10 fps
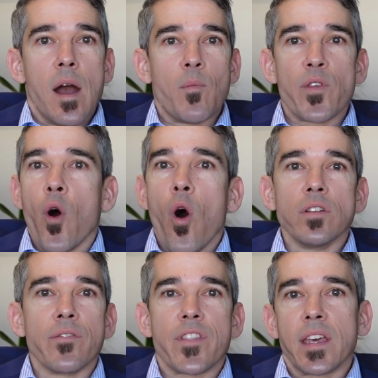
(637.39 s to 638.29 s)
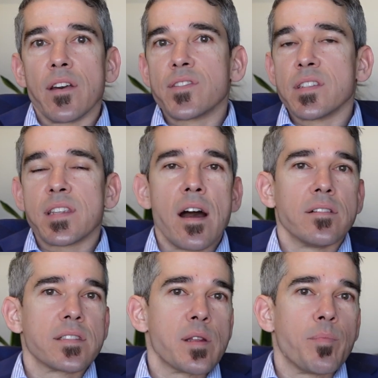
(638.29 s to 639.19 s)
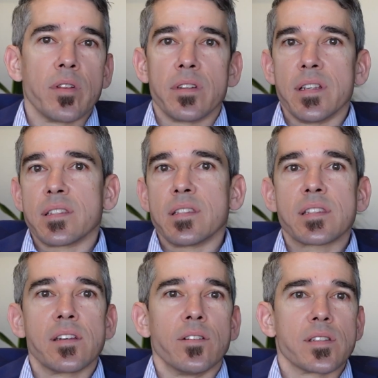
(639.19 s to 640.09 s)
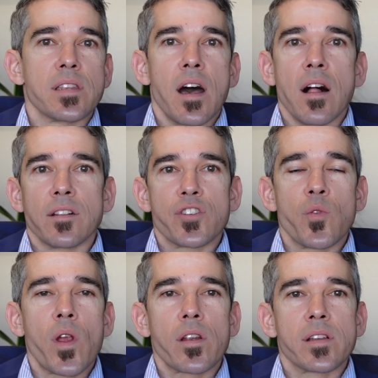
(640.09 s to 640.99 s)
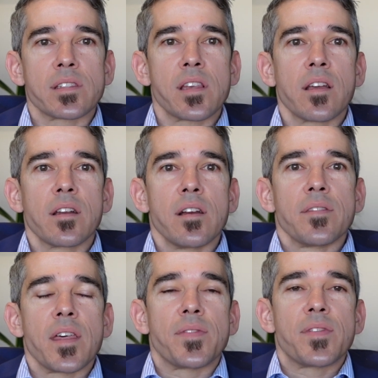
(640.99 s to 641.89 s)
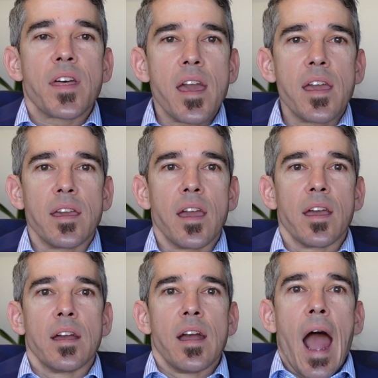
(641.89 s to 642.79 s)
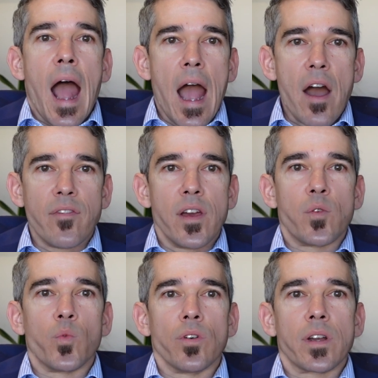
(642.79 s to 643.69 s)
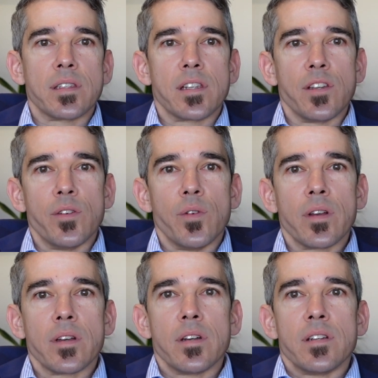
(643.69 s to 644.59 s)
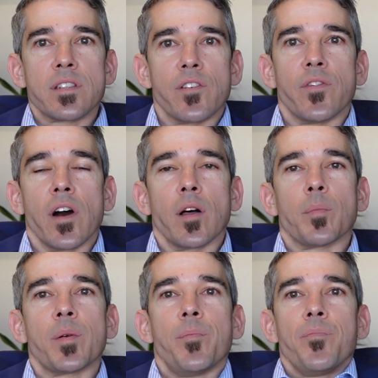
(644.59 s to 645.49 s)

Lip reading: with all of the gifts and talents and abilities and skills and knowledge and awareness that they have and will continue to develop.